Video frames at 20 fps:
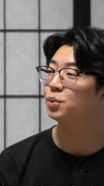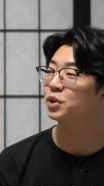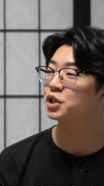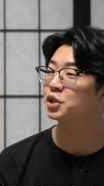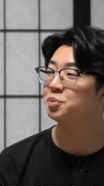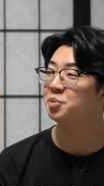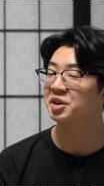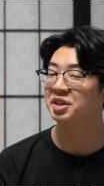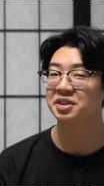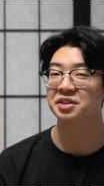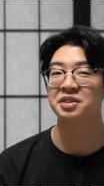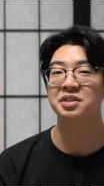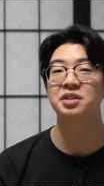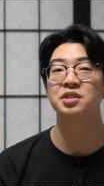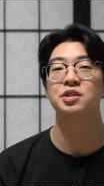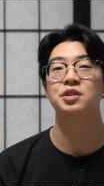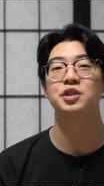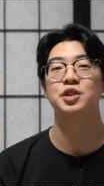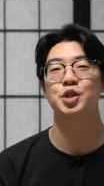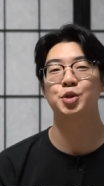which
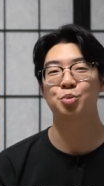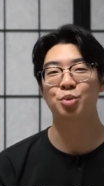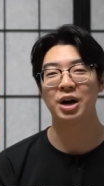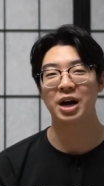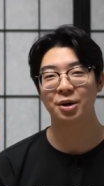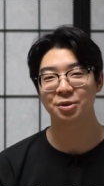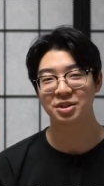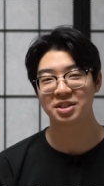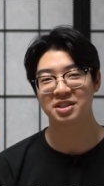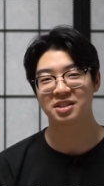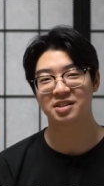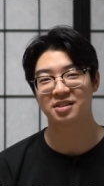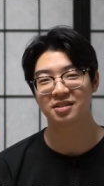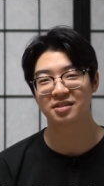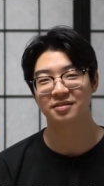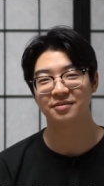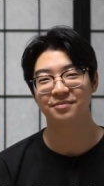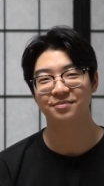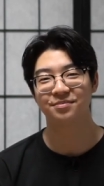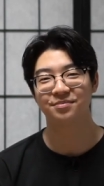means sprouts.
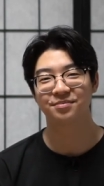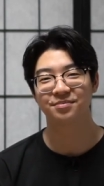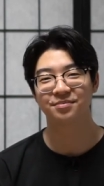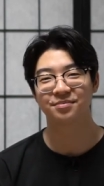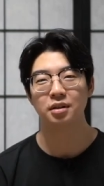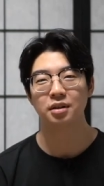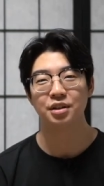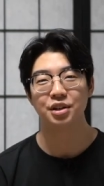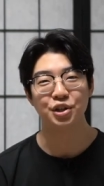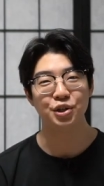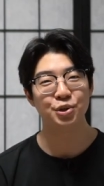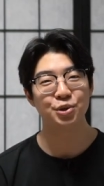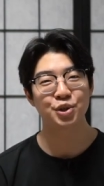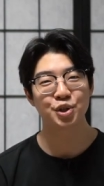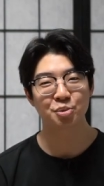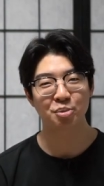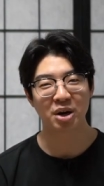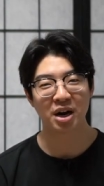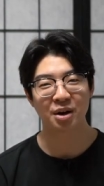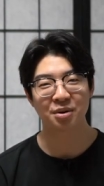New
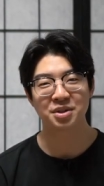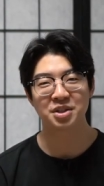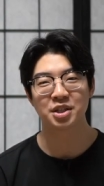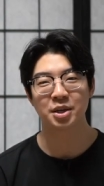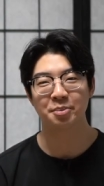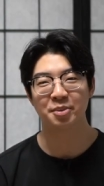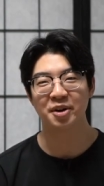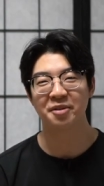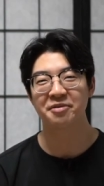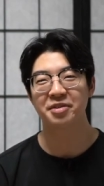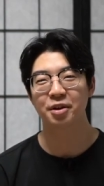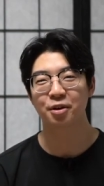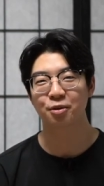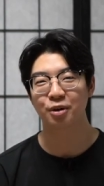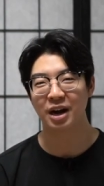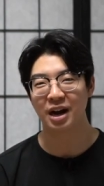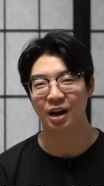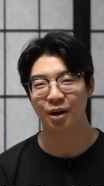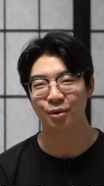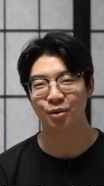sprouts above the
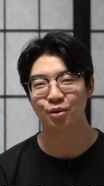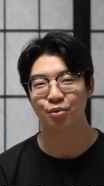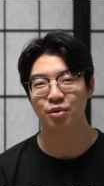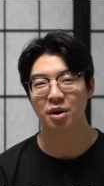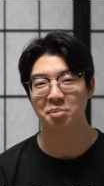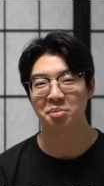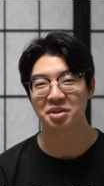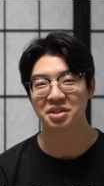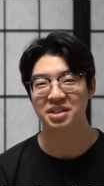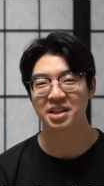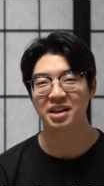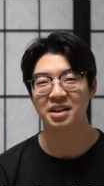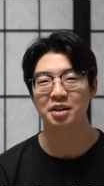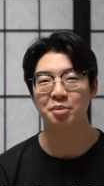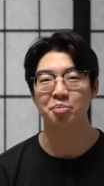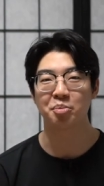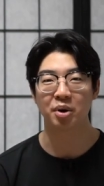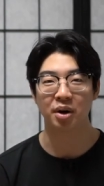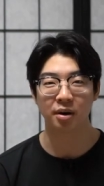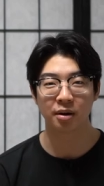ground
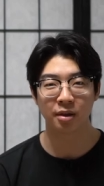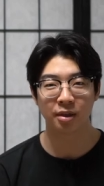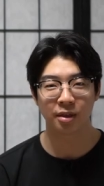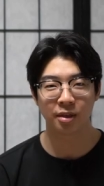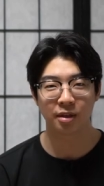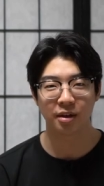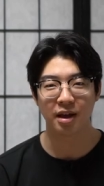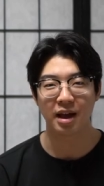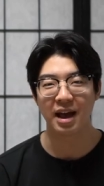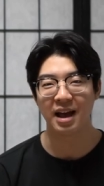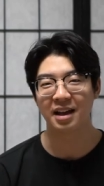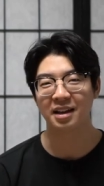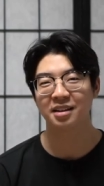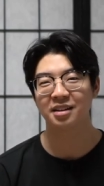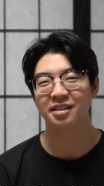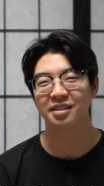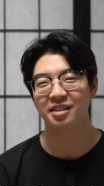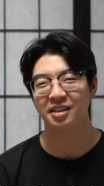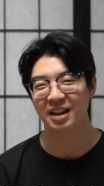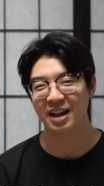represent birth
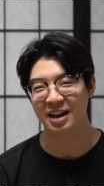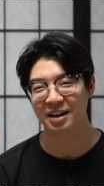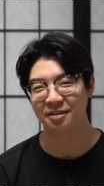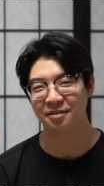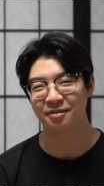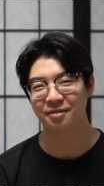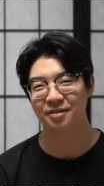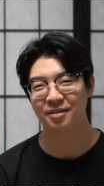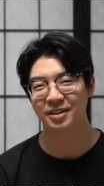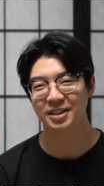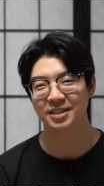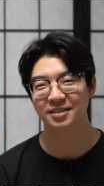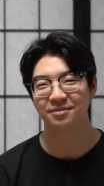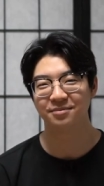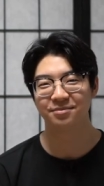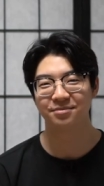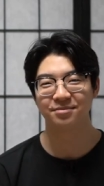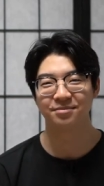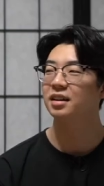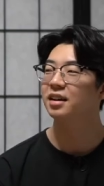and life.
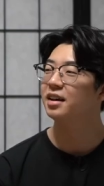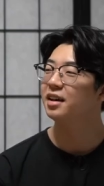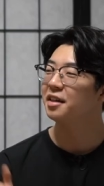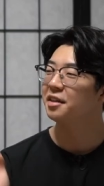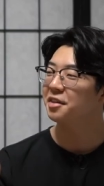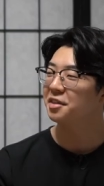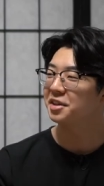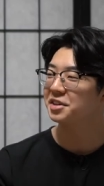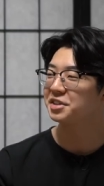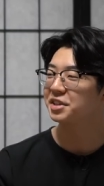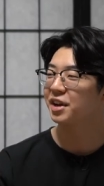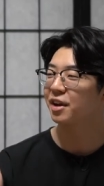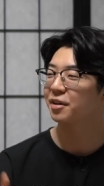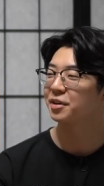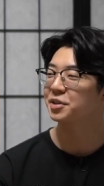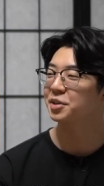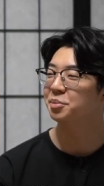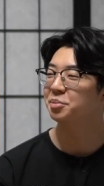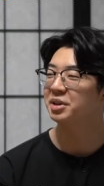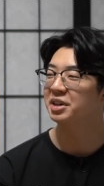This
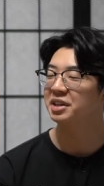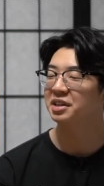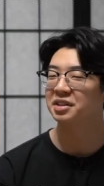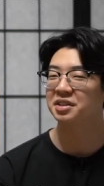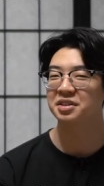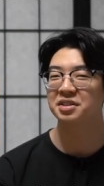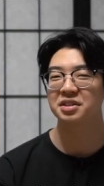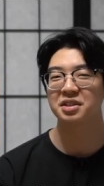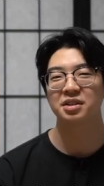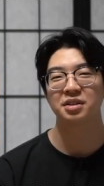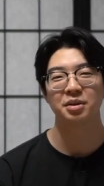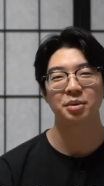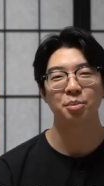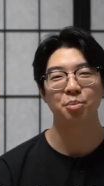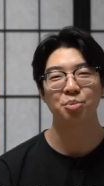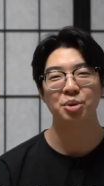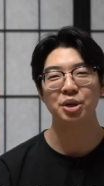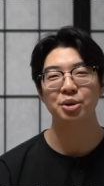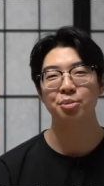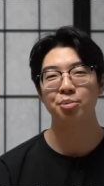character means
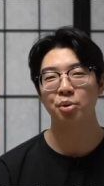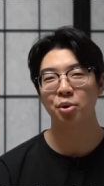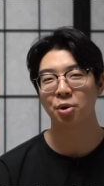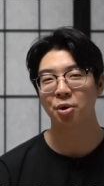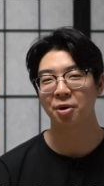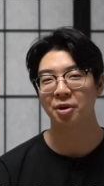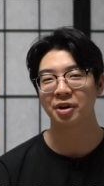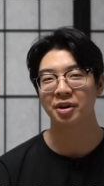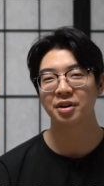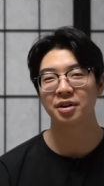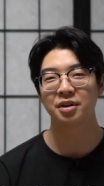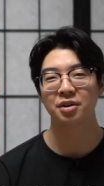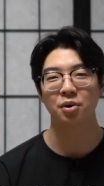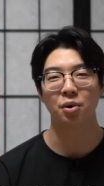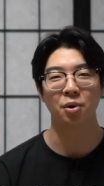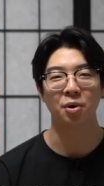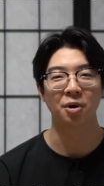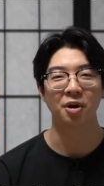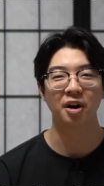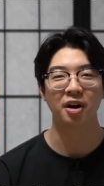be born
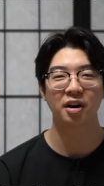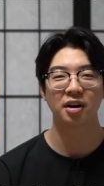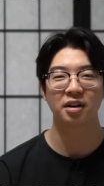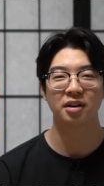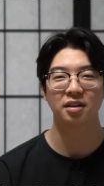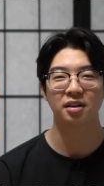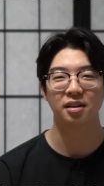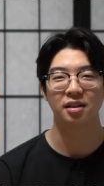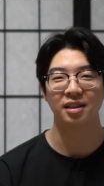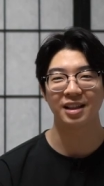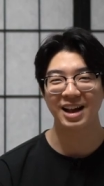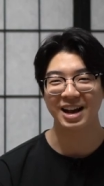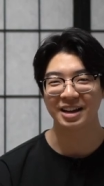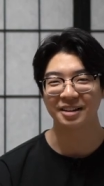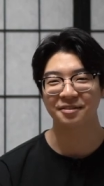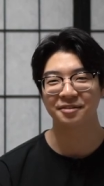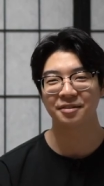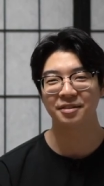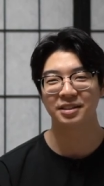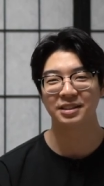or
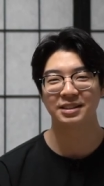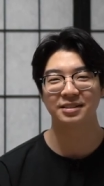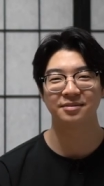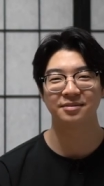life.